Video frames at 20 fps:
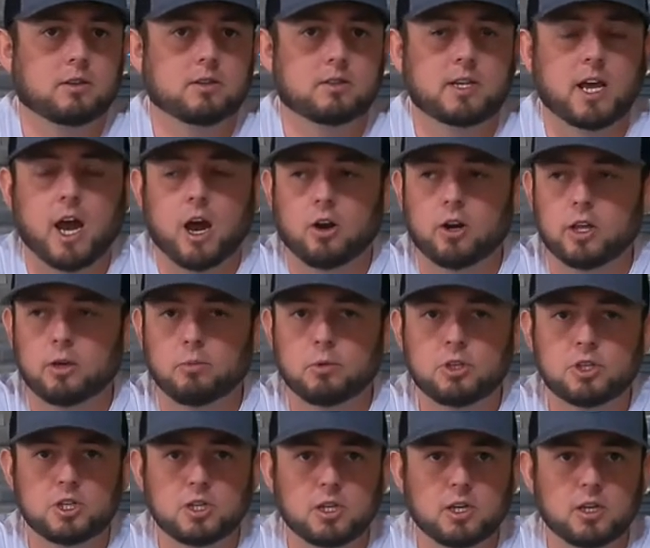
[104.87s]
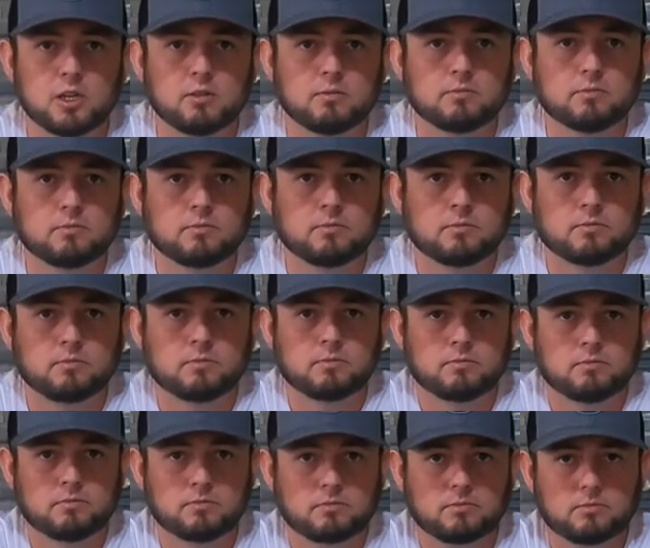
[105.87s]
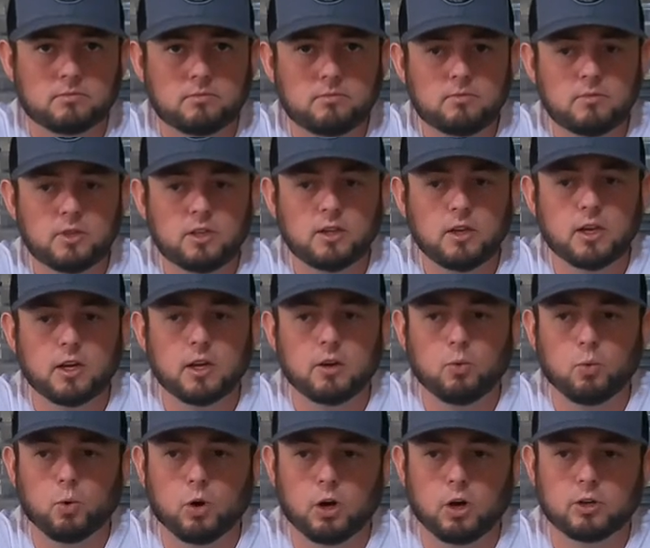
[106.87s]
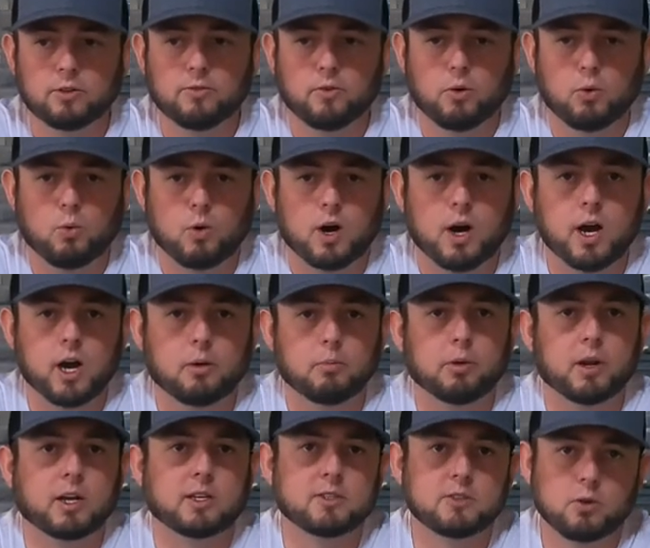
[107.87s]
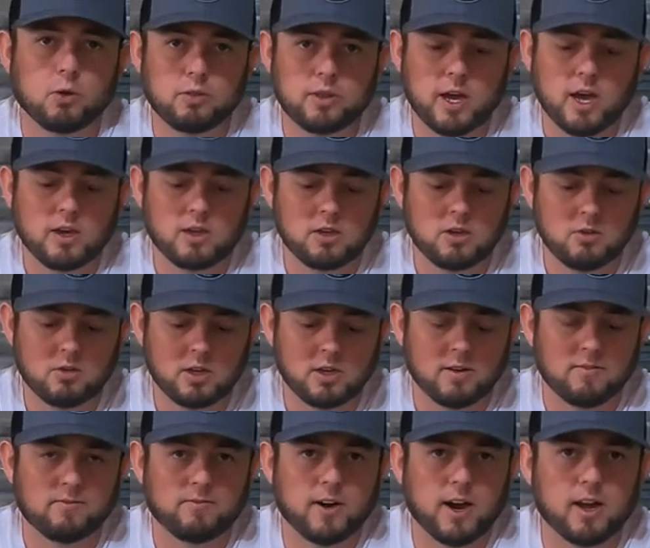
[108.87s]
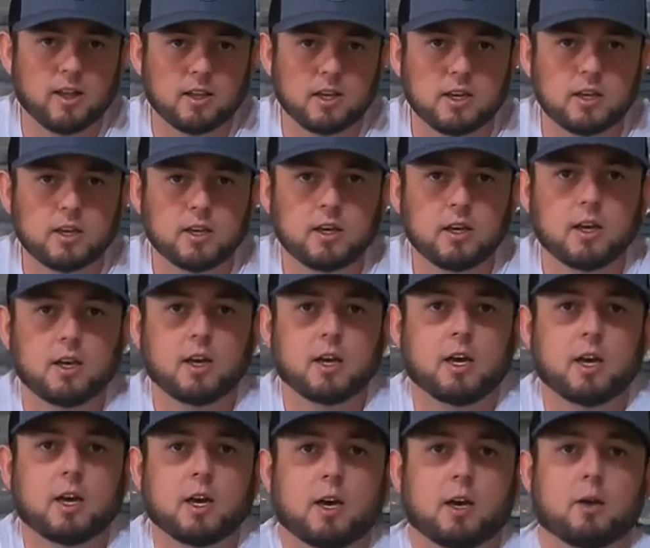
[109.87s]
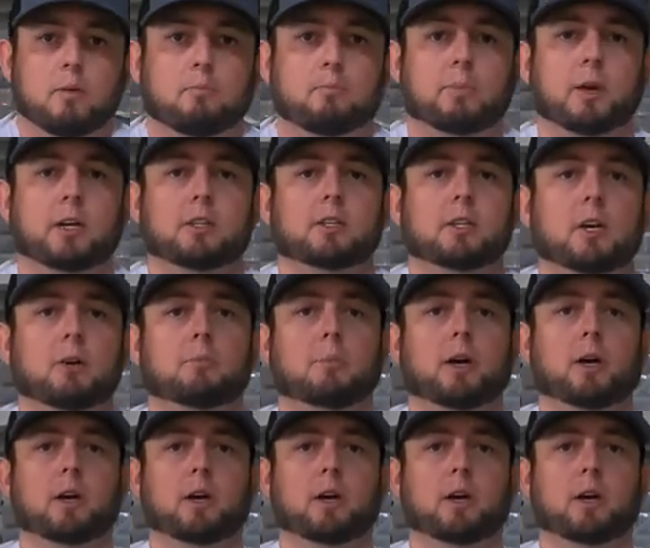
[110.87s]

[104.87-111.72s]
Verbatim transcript: down imaging, and it worked for a while, but I sold that unit and finally picked up